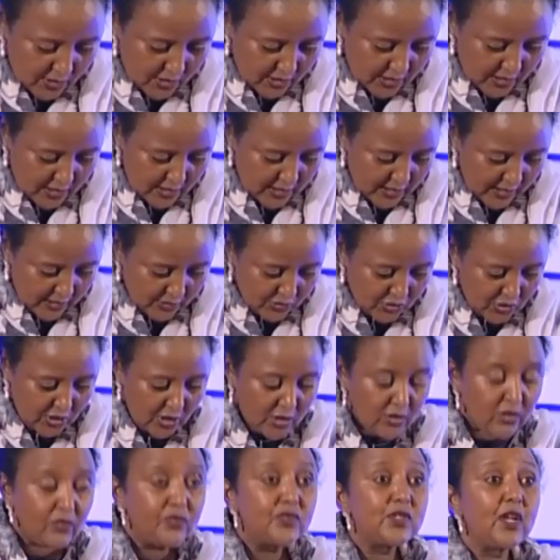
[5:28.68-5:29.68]
the
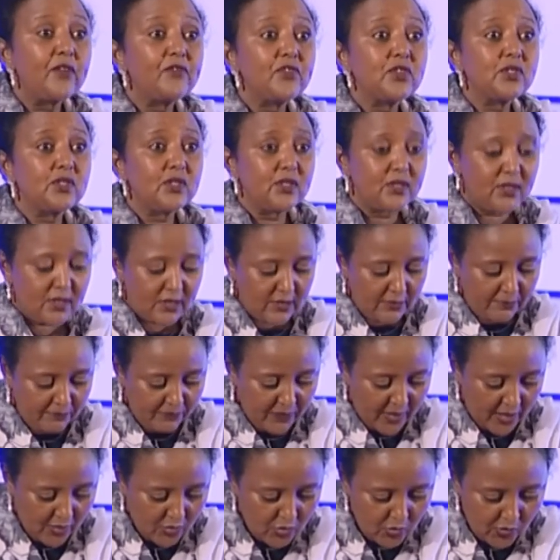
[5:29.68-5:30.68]
exchange of services
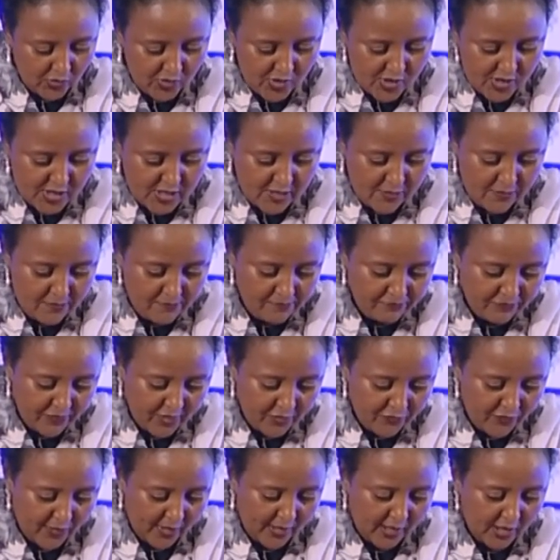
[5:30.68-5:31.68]
and tourism,
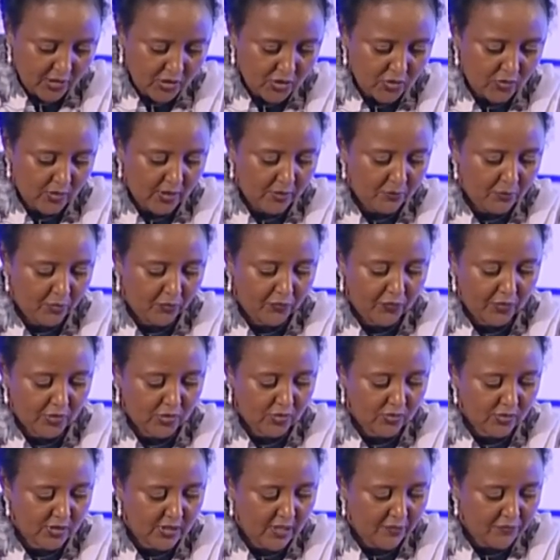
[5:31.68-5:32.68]
financial and
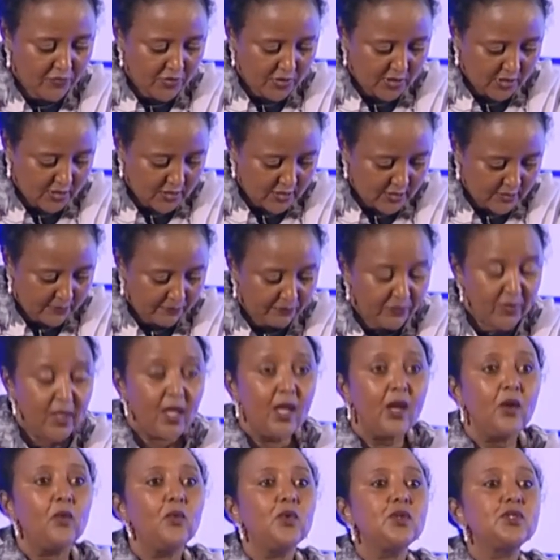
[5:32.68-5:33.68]
professional services,
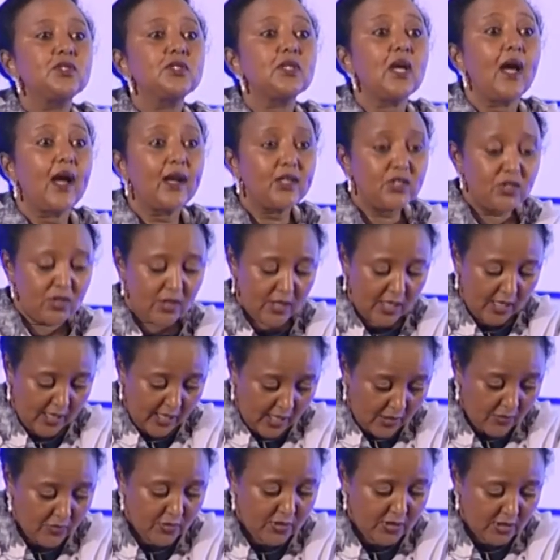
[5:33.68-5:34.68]
which actually
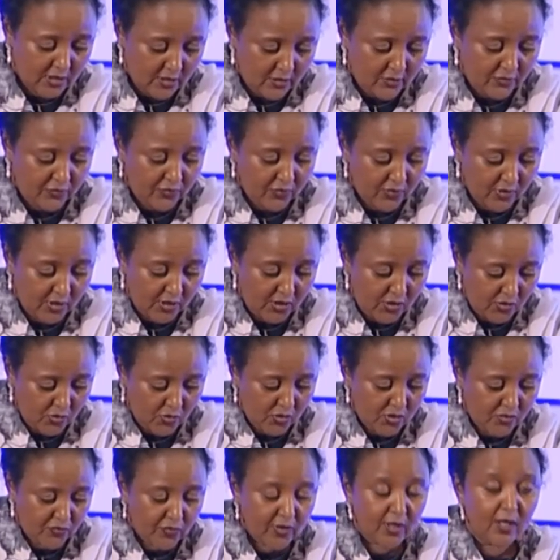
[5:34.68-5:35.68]
accounted for a
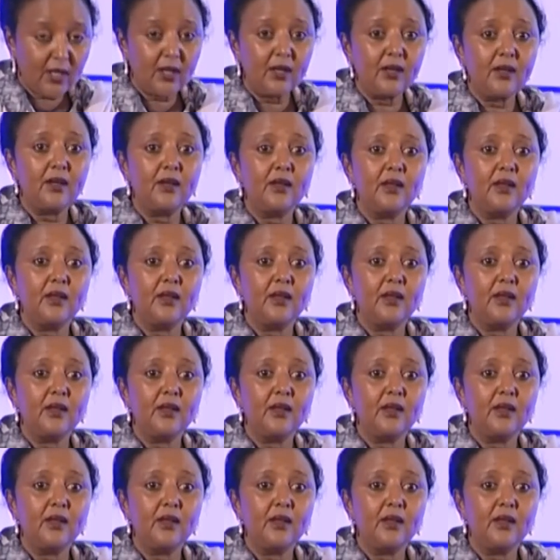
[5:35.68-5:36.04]
huge figure,